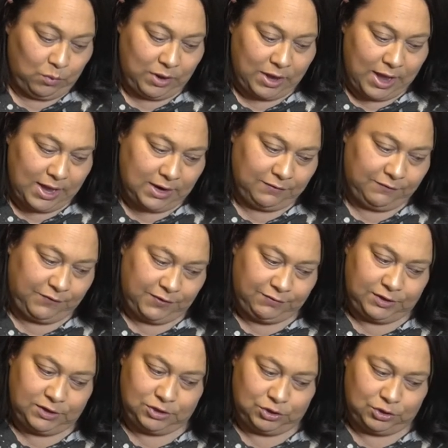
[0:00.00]
We had
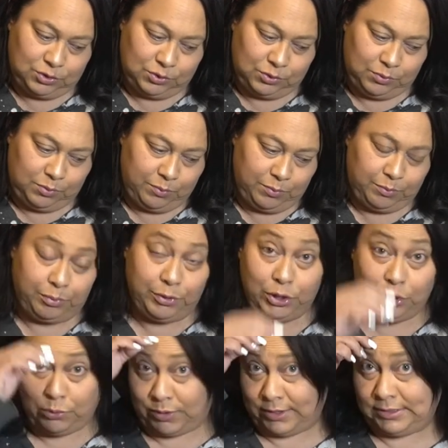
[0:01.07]
52
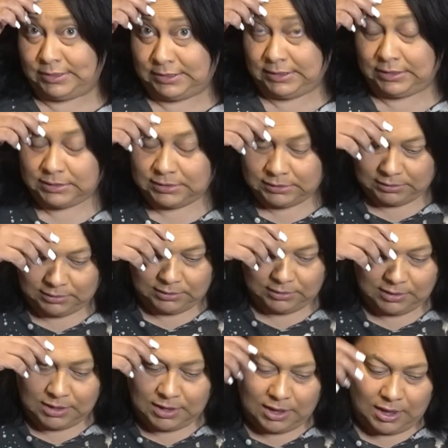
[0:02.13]
blue onesies.
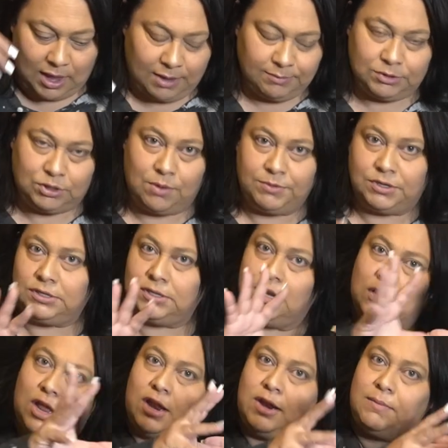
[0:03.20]
Um, so I'm just going
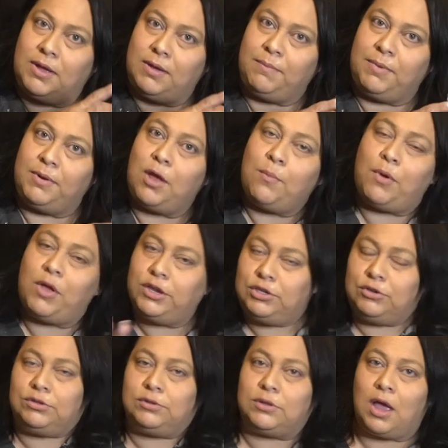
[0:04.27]
to lot them up, and I'll probably
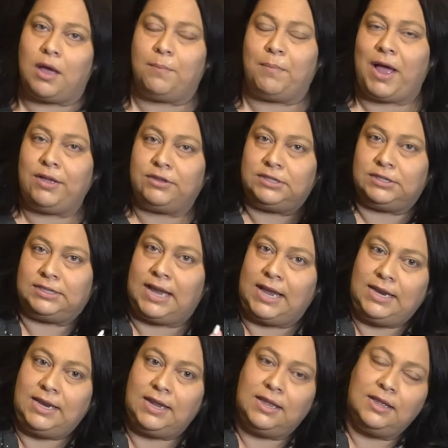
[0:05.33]
do uh, piles of
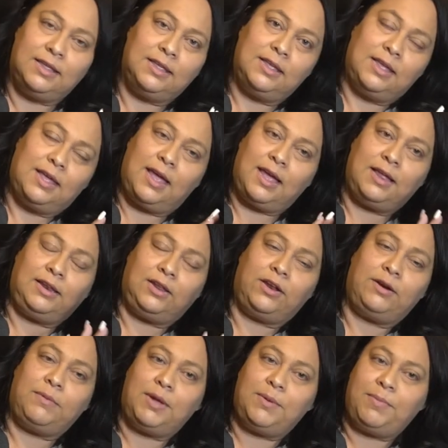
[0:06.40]
10, and lot
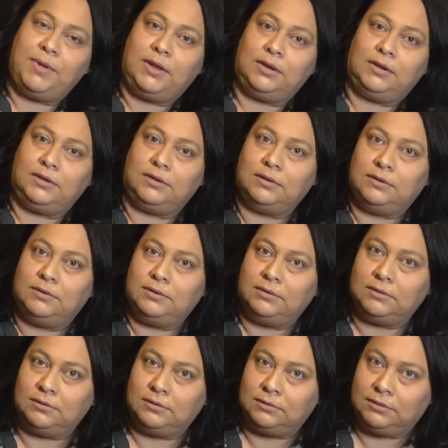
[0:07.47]
them up and
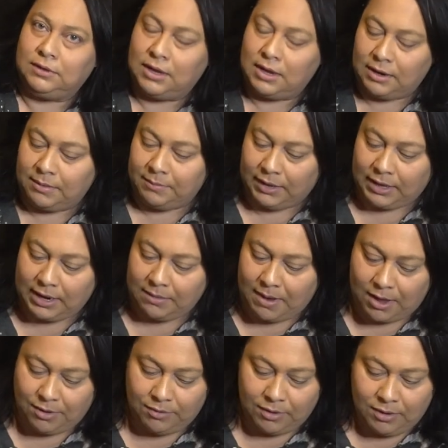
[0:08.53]
get, get them
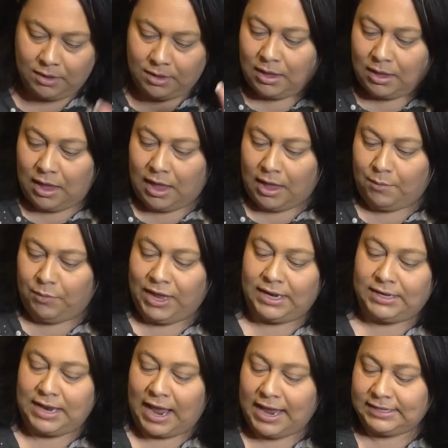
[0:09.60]
out. Um, we
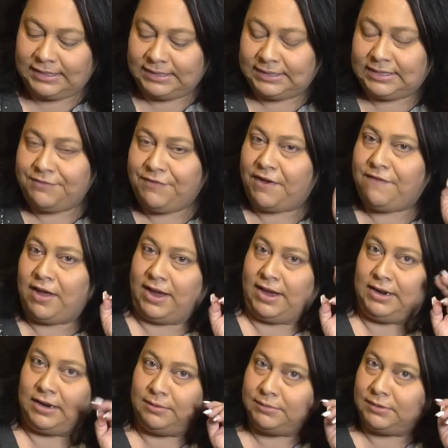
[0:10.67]
had I had 65
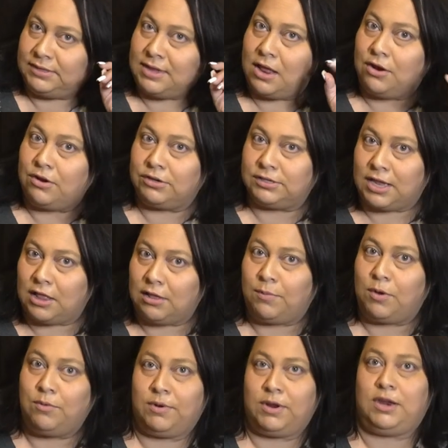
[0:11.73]
items that are
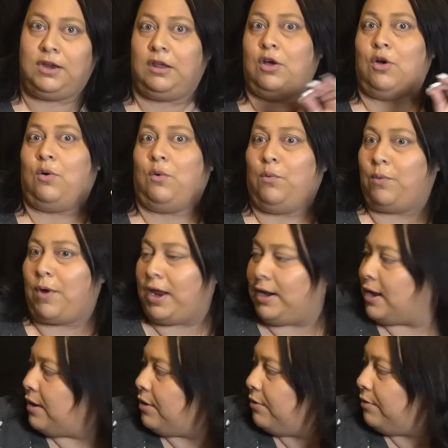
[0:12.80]
sellable, ready to go right
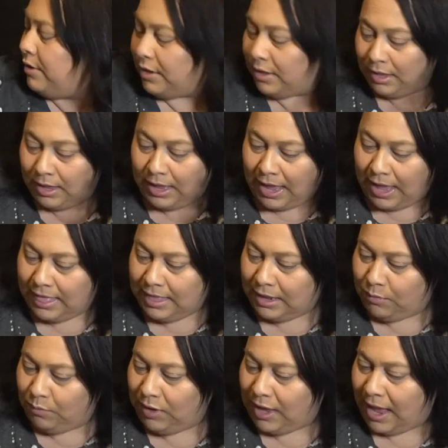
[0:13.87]
now. And
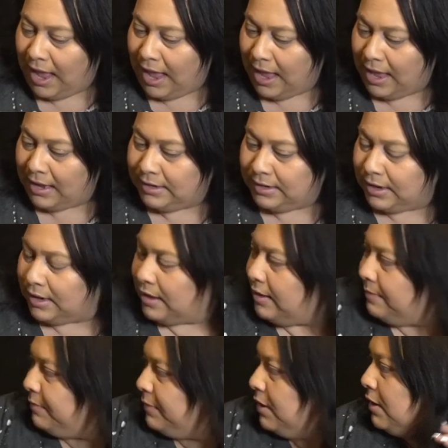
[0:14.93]
then we had
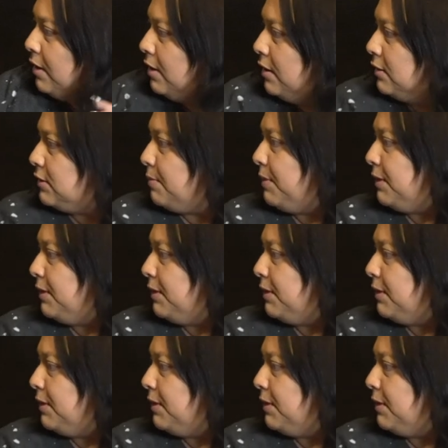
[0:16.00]
um, some